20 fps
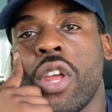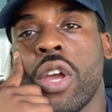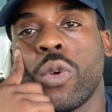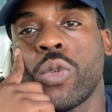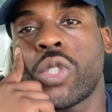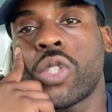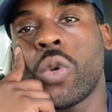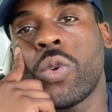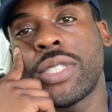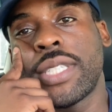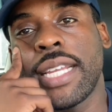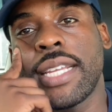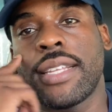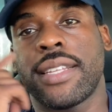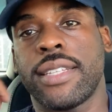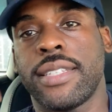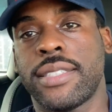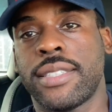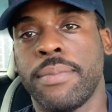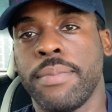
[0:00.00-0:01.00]
So it's like,
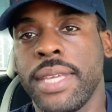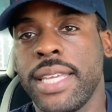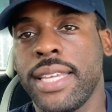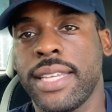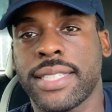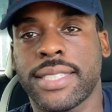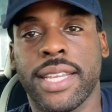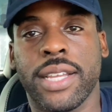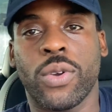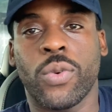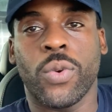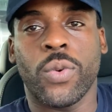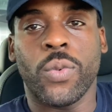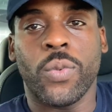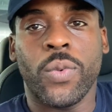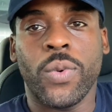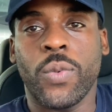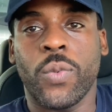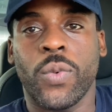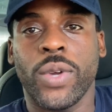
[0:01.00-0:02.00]
to me, it's like,
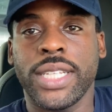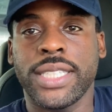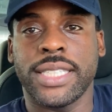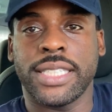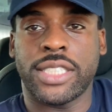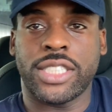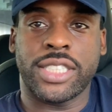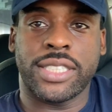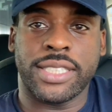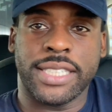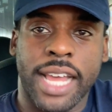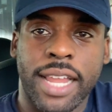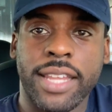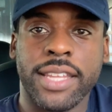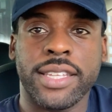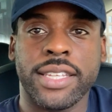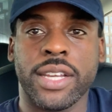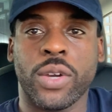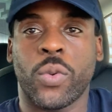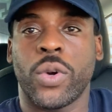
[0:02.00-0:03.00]
what is it
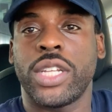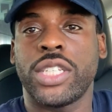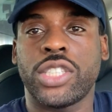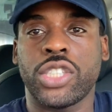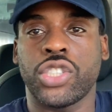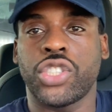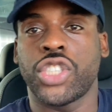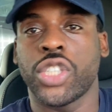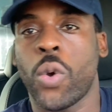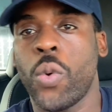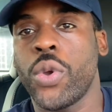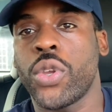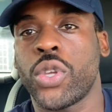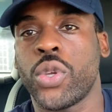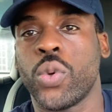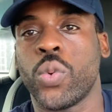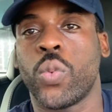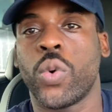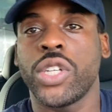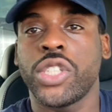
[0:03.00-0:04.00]
telling you? What is it showing
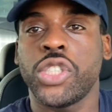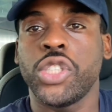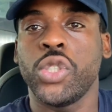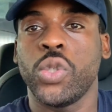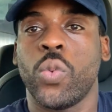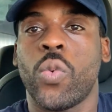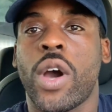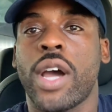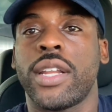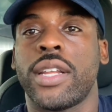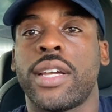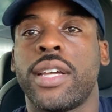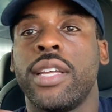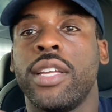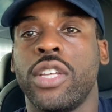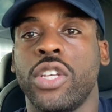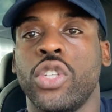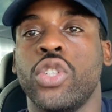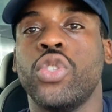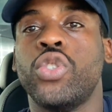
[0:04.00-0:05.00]
you? What do you want to
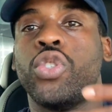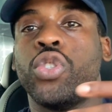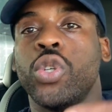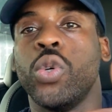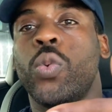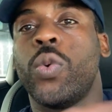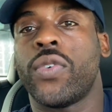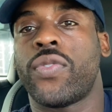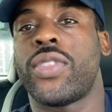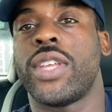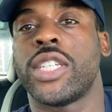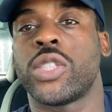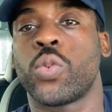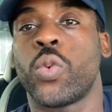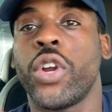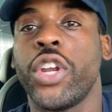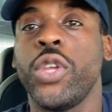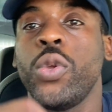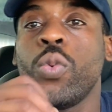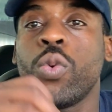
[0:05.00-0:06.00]
do with this?
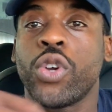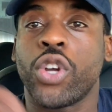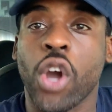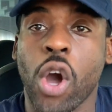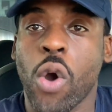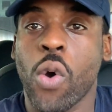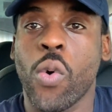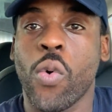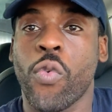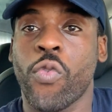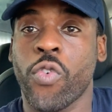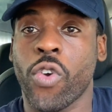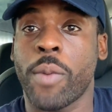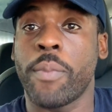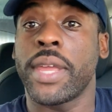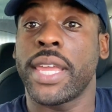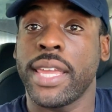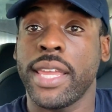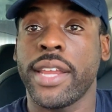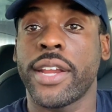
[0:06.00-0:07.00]
Where do you go from
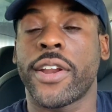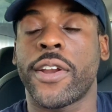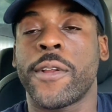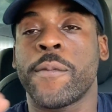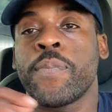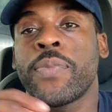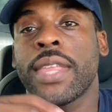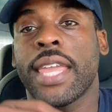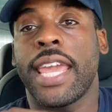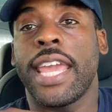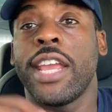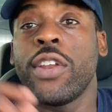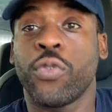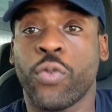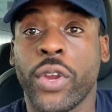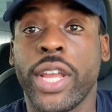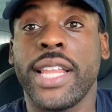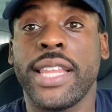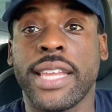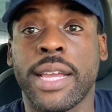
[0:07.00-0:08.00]
here? And
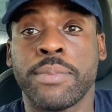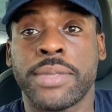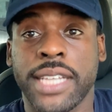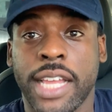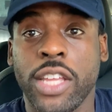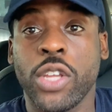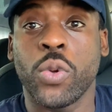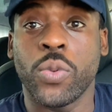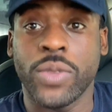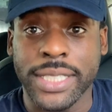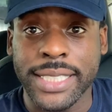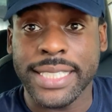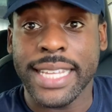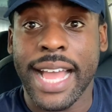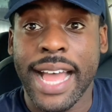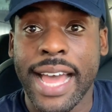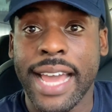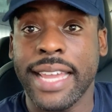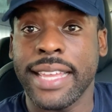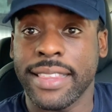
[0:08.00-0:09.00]
really, I'm telling you,
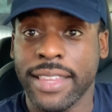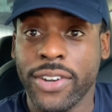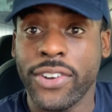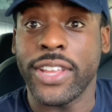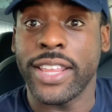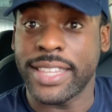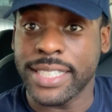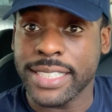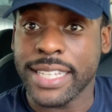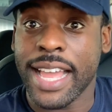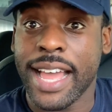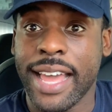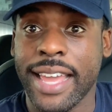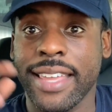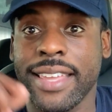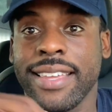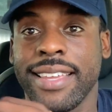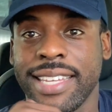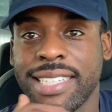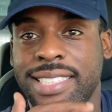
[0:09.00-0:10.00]
literally the sky
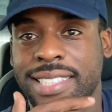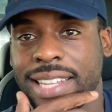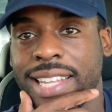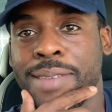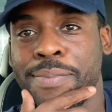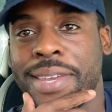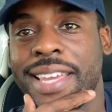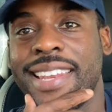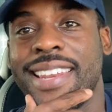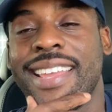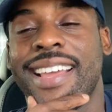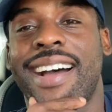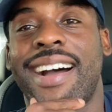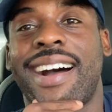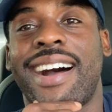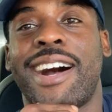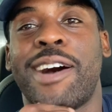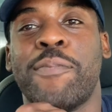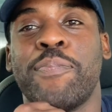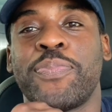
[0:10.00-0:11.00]
is the limit.
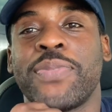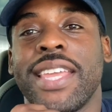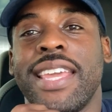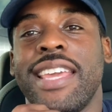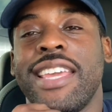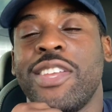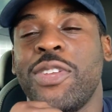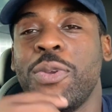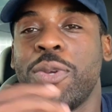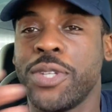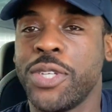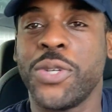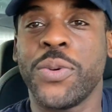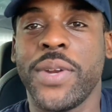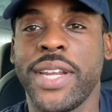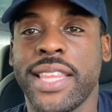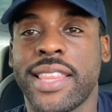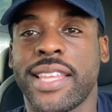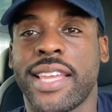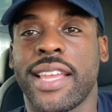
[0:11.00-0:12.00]
You can do
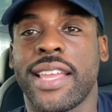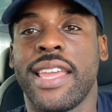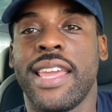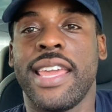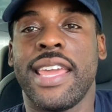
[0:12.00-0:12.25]
anything.